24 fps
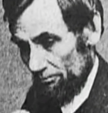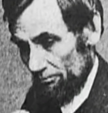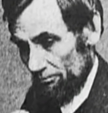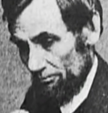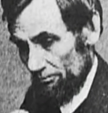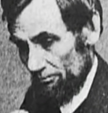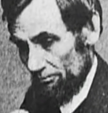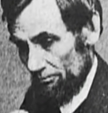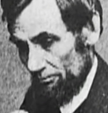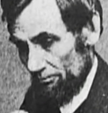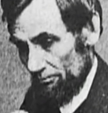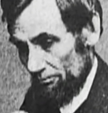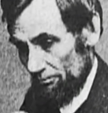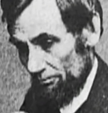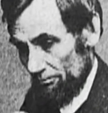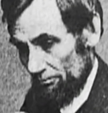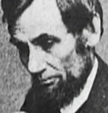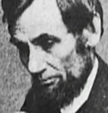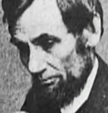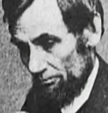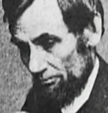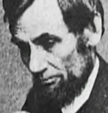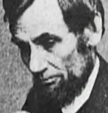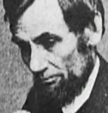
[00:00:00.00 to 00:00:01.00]
reflect
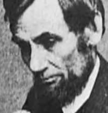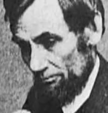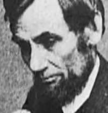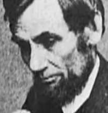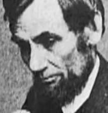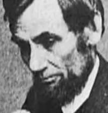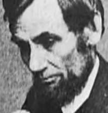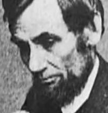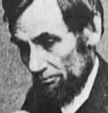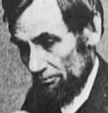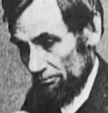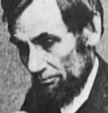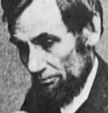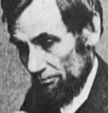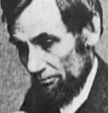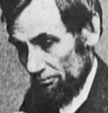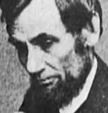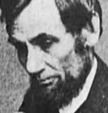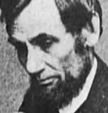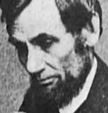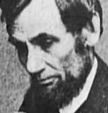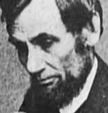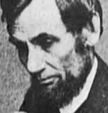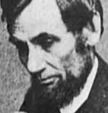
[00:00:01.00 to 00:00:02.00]
to people
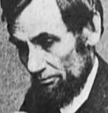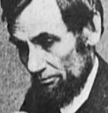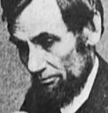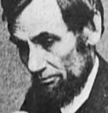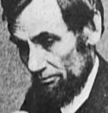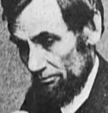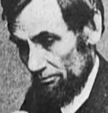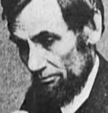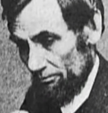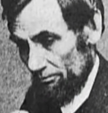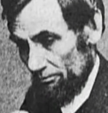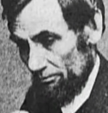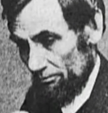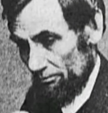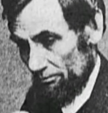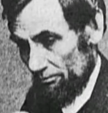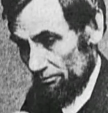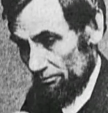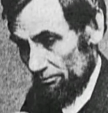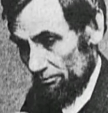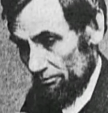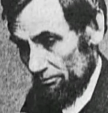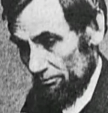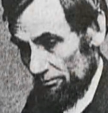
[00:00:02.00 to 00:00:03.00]
sort of
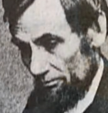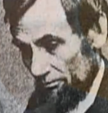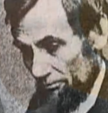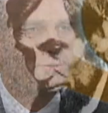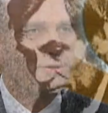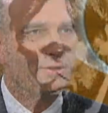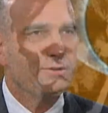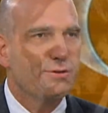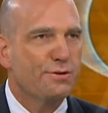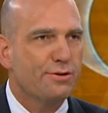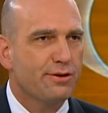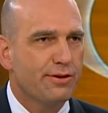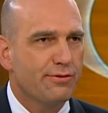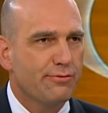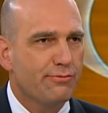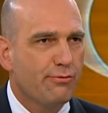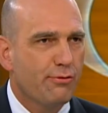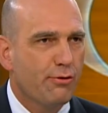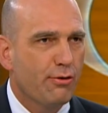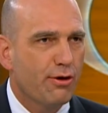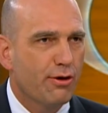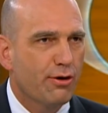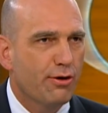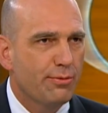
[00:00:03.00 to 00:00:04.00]
what they were looking
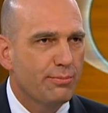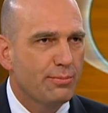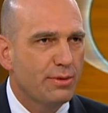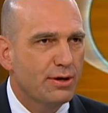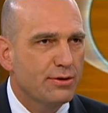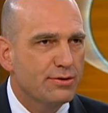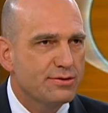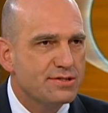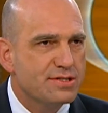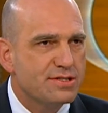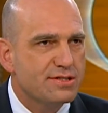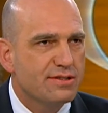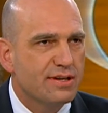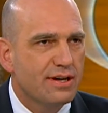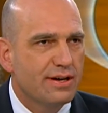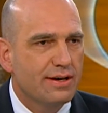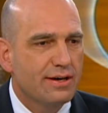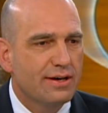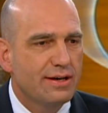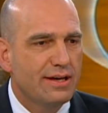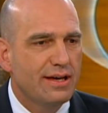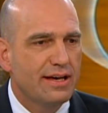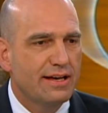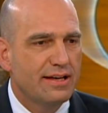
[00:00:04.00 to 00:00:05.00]
for almost
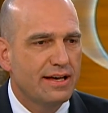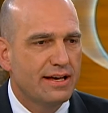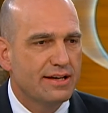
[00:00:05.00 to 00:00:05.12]
uh, mm-hmm.